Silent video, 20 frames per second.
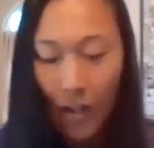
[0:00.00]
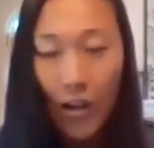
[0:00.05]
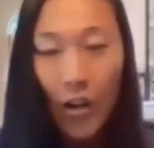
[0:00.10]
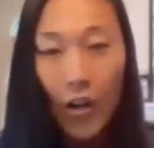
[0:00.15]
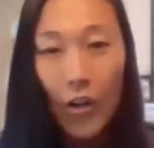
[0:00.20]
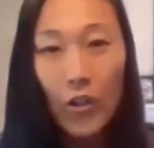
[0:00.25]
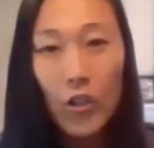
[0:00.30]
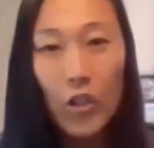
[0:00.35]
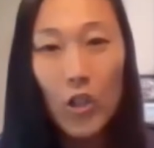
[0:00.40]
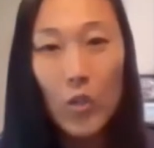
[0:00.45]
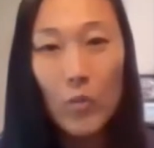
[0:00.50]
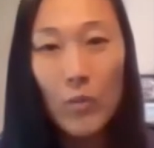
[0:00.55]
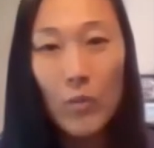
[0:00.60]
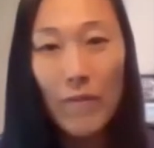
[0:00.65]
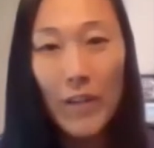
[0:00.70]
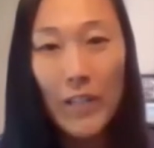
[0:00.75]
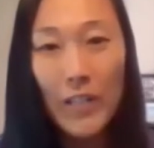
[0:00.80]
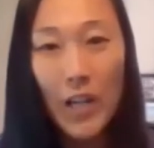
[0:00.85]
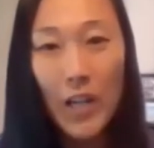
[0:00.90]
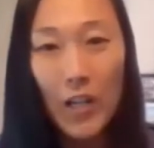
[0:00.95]
Our cube and
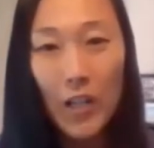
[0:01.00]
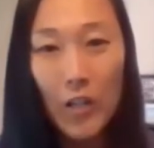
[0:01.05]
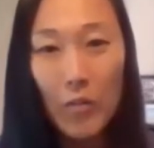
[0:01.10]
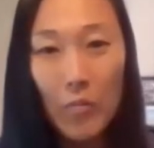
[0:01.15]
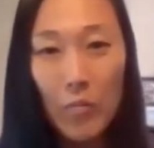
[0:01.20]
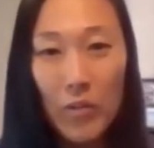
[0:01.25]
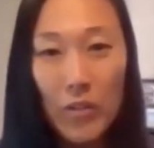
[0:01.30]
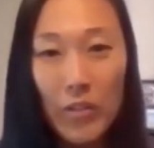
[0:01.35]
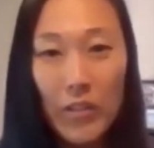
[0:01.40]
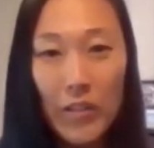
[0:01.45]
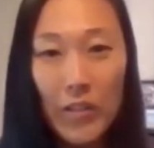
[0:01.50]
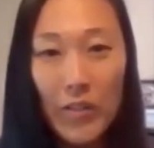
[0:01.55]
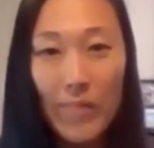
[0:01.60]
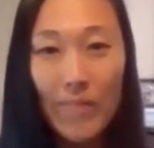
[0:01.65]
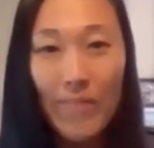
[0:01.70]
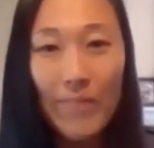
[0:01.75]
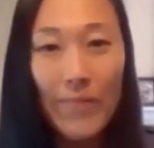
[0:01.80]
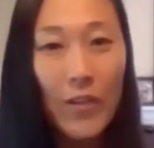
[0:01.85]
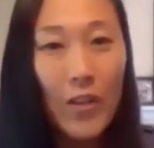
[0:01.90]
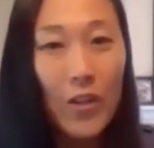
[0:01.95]
rectangular prism
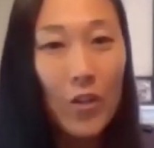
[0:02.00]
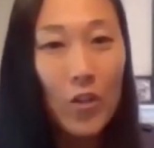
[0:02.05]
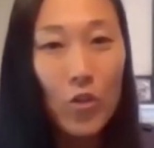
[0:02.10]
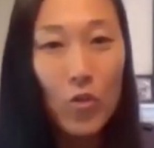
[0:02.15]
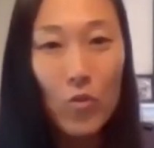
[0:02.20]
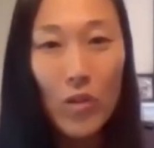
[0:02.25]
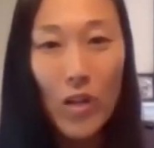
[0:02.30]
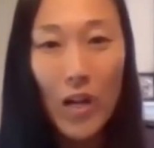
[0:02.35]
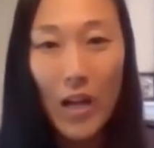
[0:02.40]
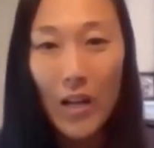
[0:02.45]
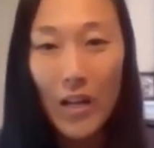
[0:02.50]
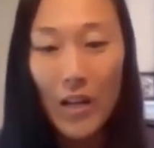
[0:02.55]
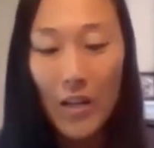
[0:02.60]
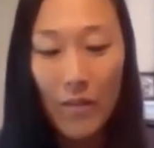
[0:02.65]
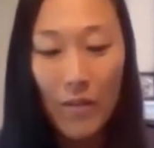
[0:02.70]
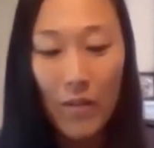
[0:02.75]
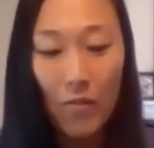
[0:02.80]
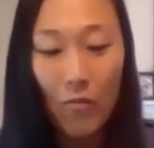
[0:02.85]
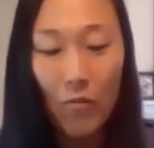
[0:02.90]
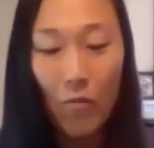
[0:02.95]
do not have
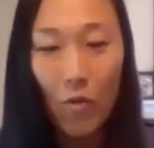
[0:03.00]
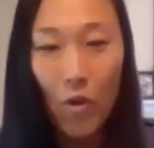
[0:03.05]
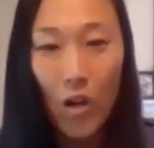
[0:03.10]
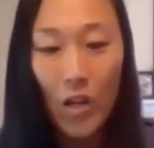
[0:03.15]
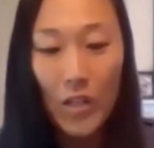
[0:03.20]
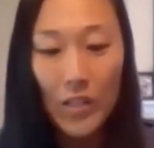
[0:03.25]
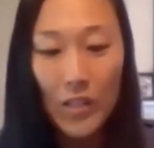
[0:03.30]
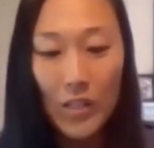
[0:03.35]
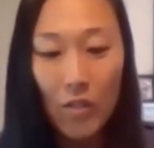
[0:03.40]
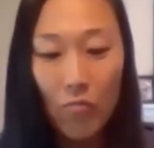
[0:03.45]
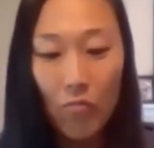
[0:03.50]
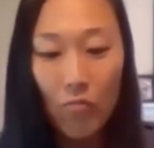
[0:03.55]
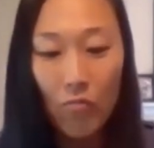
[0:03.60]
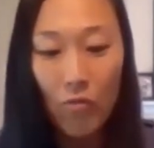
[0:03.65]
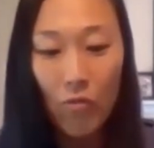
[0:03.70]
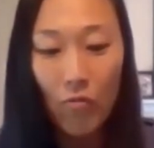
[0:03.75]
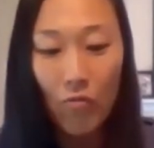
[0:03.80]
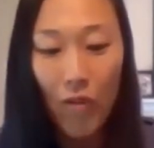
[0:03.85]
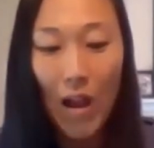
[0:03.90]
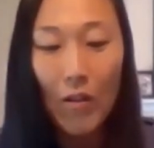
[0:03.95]
any
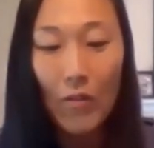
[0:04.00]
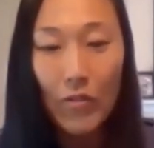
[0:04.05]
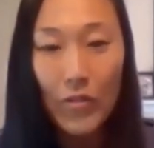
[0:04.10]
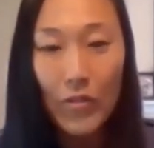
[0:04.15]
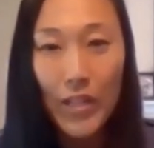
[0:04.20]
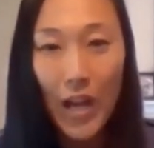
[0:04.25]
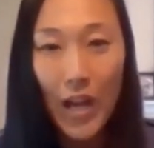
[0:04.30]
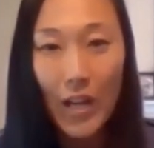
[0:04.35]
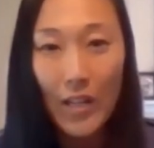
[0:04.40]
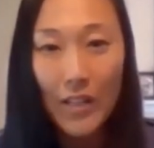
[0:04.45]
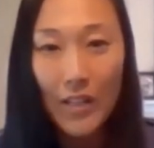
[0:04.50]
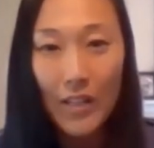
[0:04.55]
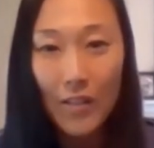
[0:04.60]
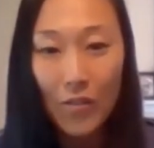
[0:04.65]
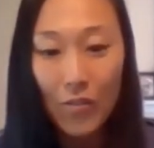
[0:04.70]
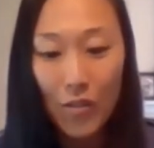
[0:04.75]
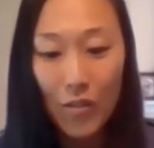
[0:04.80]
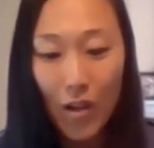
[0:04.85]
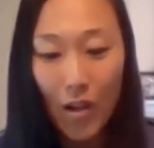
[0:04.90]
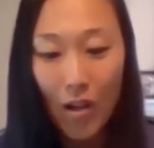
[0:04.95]
round sides,
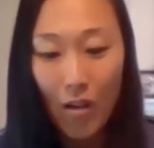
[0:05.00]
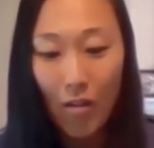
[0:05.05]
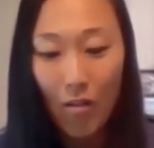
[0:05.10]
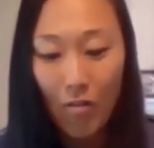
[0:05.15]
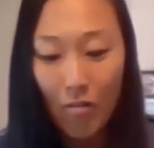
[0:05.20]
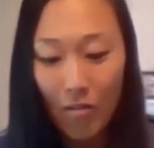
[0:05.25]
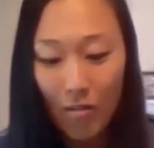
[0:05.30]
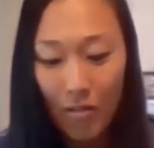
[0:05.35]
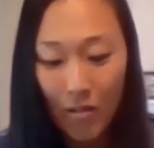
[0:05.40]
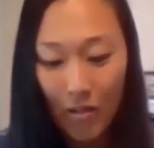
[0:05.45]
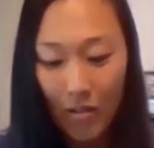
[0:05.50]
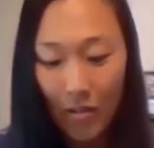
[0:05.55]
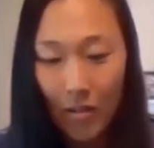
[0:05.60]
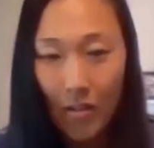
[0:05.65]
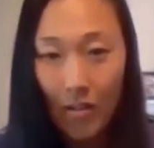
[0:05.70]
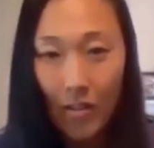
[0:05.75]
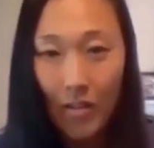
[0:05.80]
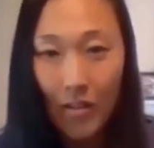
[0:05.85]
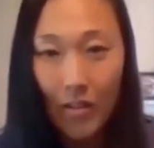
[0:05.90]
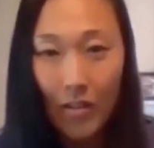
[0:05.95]
so
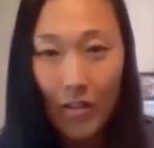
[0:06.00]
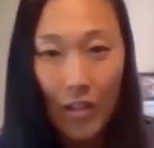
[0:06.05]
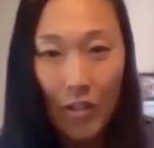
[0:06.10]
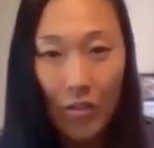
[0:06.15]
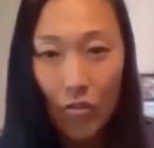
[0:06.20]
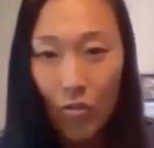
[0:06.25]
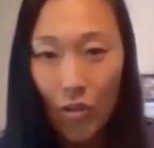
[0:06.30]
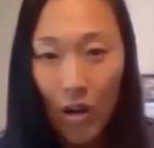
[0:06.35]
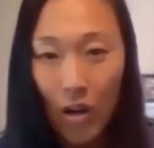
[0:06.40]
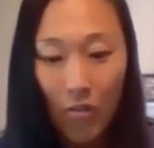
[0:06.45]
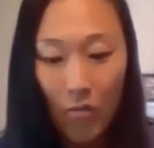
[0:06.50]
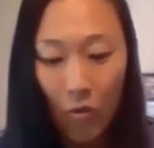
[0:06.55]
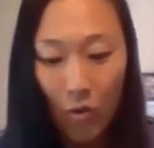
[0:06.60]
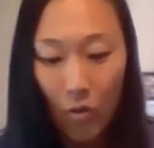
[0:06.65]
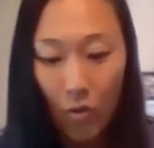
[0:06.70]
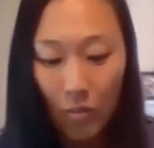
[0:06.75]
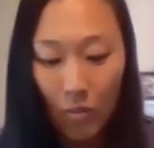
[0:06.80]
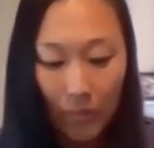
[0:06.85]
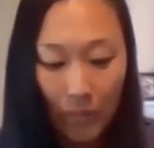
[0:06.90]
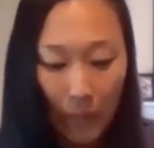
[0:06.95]
they do not
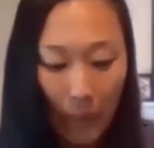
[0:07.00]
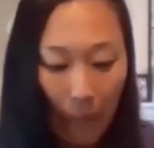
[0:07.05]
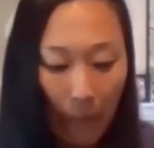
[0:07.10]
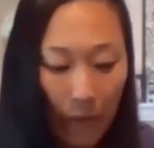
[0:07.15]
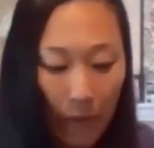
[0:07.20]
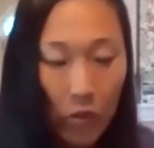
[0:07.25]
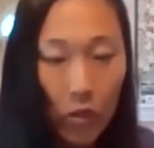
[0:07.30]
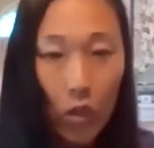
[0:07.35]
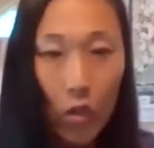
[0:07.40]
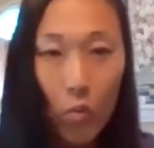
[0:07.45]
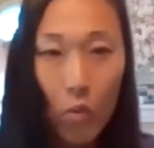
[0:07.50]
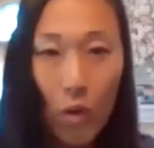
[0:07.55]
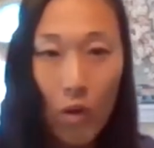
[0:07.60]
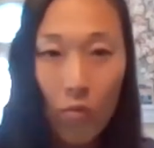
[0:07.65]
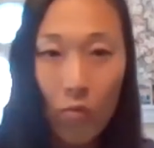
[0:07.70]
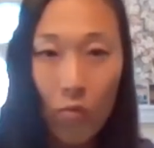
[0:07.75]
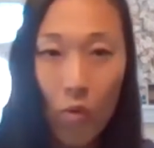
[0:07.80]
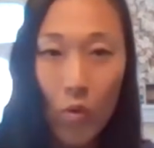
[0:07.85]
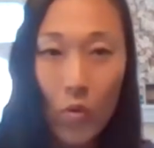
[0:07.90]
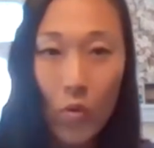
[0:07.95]
roll. So what
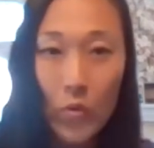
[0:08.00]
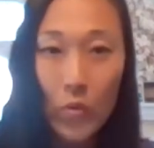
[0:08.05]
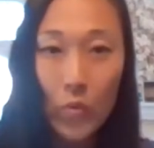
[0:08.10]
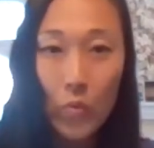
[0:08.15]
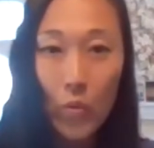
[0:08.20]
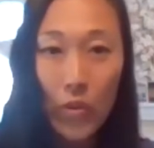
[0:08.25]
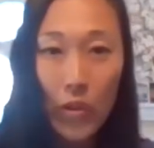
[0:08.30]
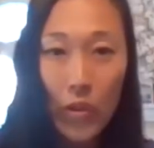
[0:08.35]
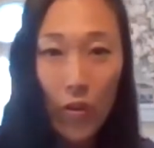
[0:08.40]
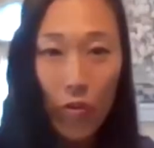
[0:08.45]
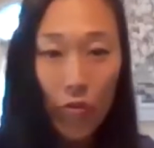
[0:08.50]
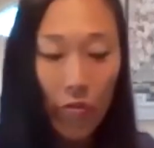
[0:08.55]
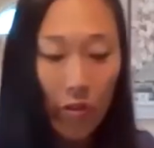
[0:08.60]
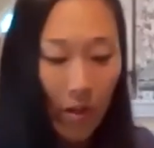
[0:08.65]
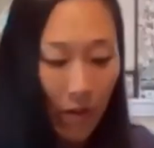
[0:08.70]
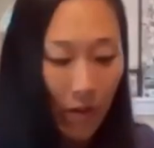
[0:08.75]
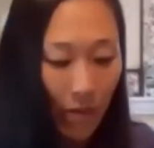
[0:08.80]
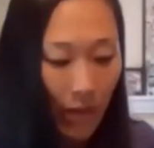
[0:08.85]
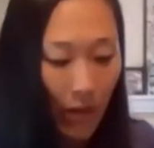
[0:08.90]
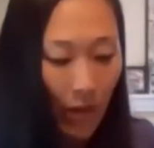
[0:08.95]
rolls with our
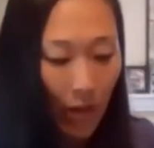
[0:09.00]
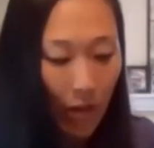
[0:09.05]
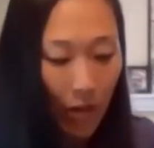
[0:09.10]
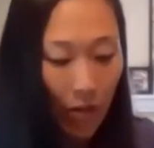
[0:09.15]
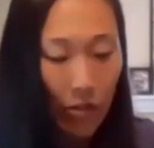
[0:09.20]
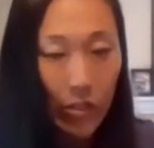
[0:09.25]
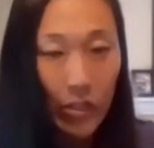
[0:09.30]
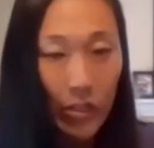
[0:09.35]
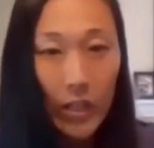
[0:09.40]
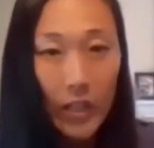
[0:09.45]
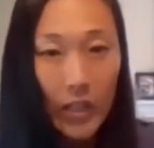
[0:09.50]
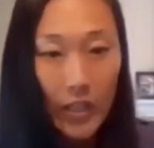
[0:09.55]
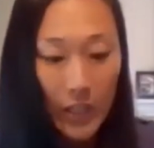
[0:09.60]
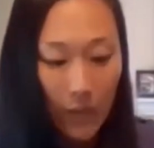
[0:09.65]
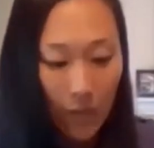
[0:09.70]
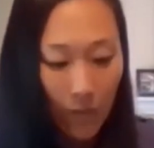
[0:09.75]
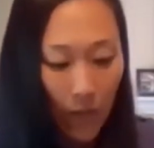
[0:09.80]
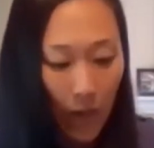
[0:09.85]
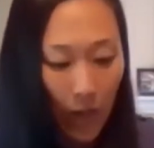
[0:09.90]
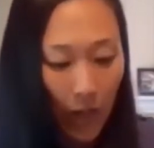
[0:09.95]
3D figures?
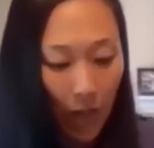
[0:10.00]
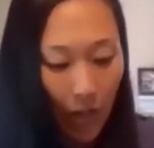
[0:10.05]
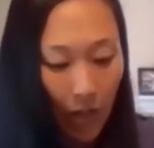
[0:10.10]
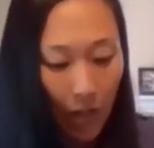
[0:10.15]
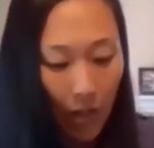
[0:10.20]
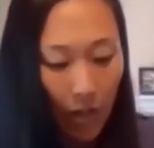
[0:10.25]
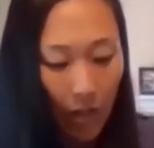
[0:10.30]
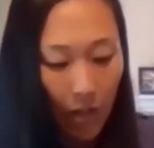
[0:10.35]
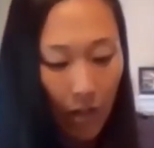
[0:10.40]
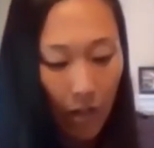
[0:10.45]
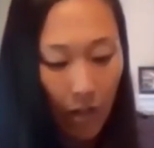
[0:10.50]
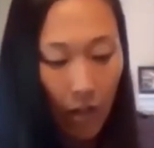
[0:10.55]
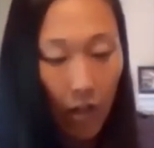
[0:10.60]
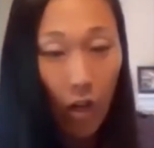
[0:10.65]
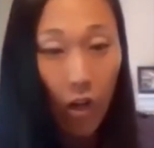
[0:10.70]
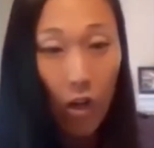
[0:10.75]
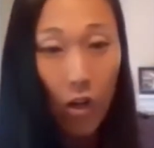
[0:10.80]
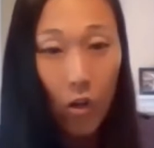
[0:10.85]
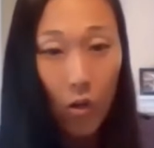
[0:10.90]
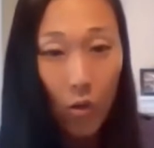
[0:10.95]
Sphere,
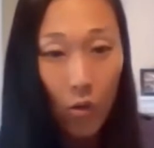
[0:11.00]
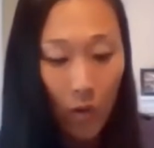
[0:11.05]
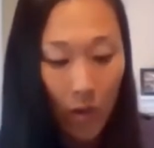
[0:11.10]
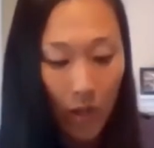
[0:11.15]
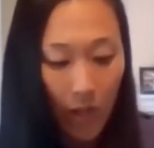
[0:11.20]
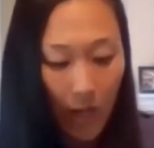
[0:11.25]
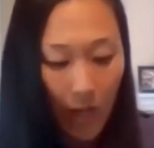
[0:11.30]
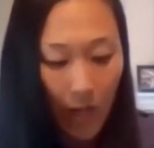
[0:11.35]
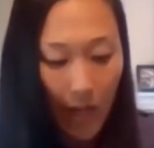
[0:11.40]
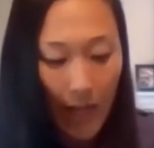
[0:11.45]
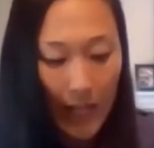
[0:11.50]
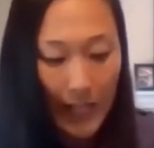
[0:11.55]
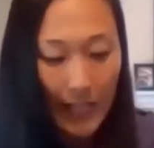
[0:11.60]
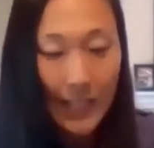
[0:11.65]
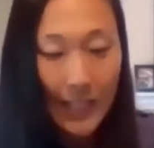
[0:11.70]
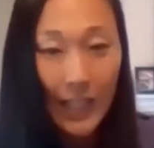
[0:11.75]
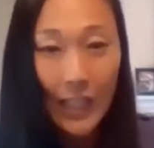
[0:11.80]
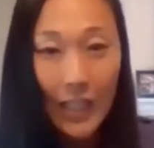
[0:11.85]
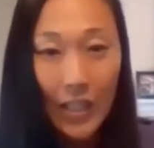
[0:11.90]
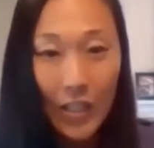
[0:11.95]
cone, and
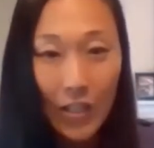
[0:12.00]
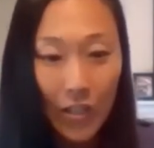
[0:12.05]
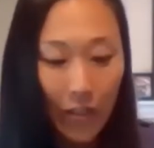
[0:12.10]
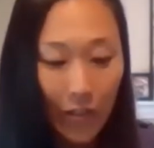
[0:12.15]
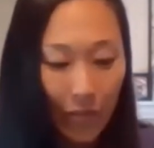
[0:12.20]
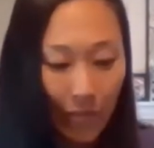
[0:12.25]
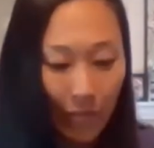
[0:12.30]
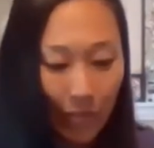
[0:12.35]
cylinder.